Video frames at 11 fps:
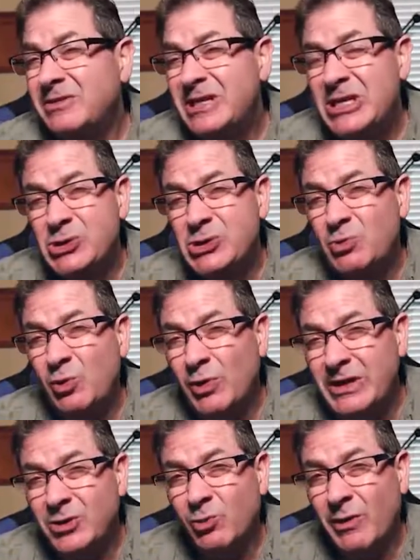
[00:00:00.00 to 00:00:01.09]
teacher will
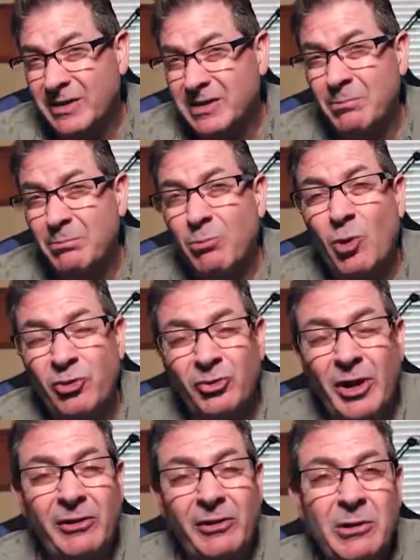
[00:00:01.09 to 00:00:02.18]
redirect them most
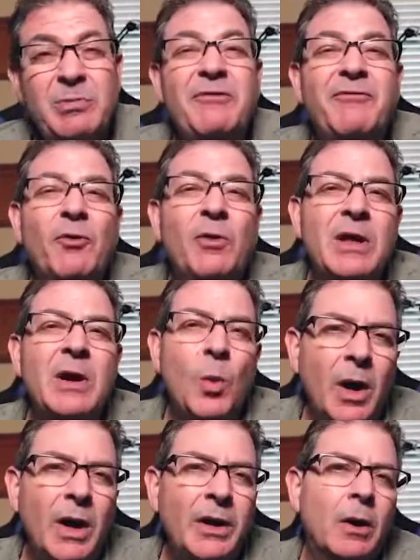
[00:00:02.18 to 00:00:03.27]
likely before they
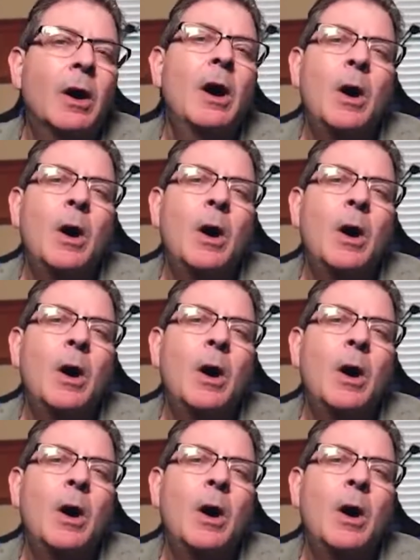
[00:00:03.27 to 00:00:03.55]
wander.